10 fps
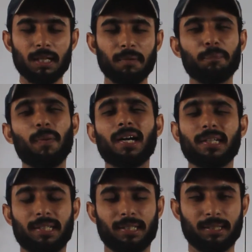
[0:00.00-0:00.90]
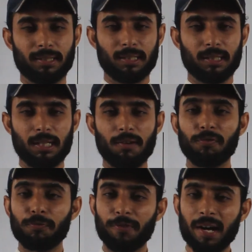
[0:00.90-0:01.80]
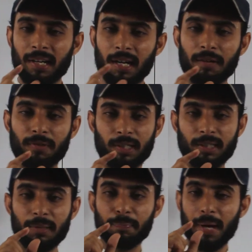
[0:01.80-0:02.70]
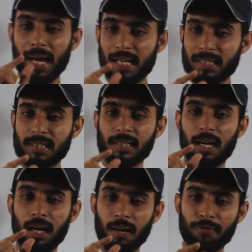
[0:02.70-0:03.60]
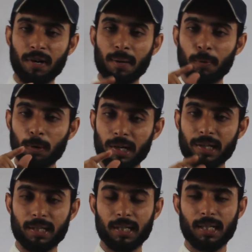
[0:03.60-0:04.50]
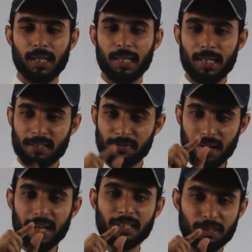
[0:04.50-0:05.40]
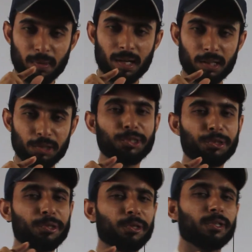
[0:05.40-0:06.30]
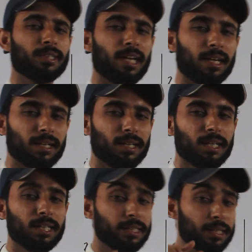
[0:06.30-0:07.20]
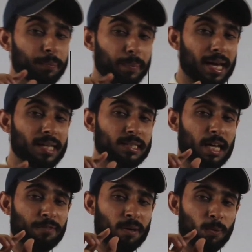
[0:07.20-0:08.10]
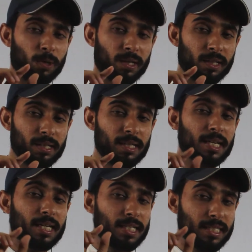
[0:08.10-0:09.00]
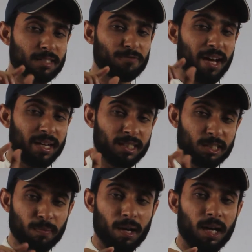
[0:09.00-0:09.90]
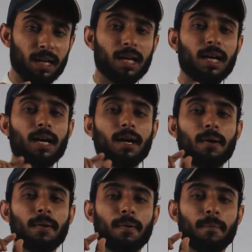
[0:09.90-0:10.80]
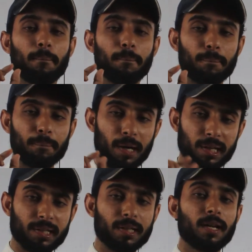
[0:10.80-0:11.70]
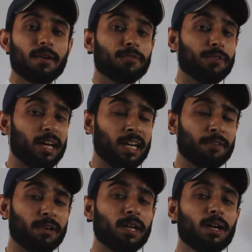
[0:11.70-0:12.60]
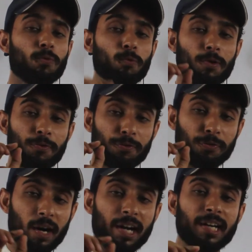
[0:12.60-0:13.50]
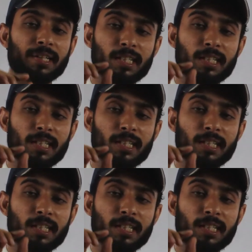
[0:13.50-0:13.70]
But whenever the mass of a bullet is very small, you should know that the mass of a bullet is very small, but whenever we fired